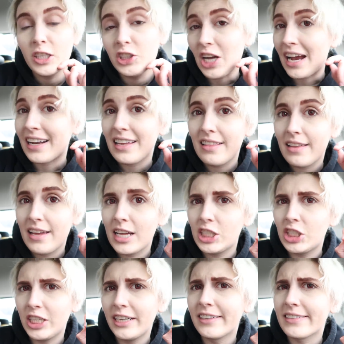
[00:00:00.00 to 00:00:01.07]
Johnny the
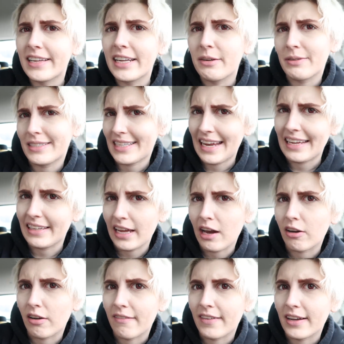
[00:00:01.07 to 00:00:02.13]
engineer said he would take
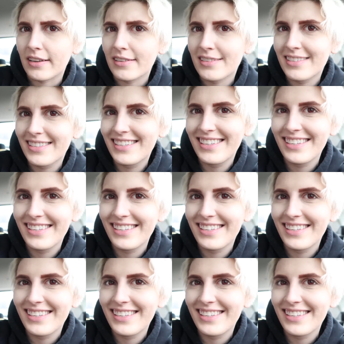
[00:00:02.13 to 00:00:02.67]
care of us.